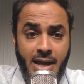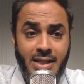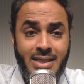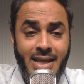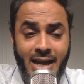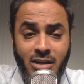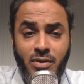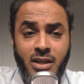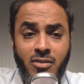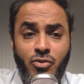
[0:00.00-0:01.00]
And that
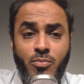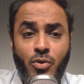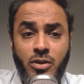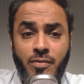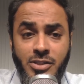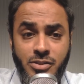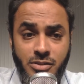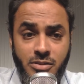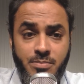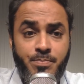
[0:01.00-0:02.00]
will give you
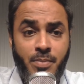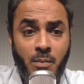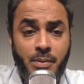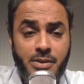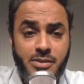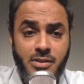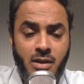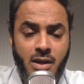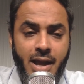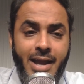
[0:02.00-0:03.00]
motivations, purpose.
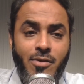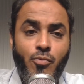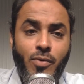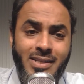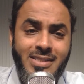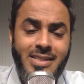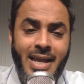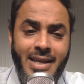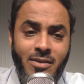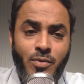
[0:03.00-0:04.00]
And once
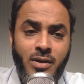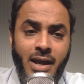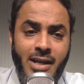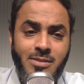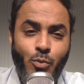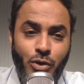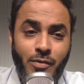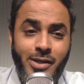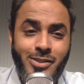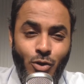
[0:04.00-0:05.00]
anyone has
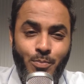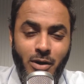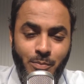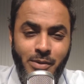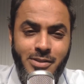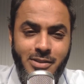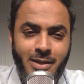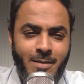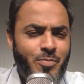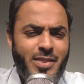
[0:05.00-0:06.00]
motivation or purpose,
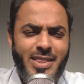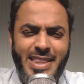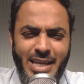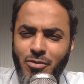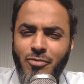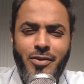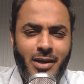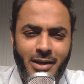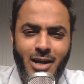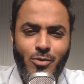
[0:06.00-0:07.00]
they will figure
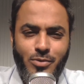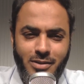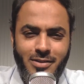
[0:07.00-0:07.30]
it out.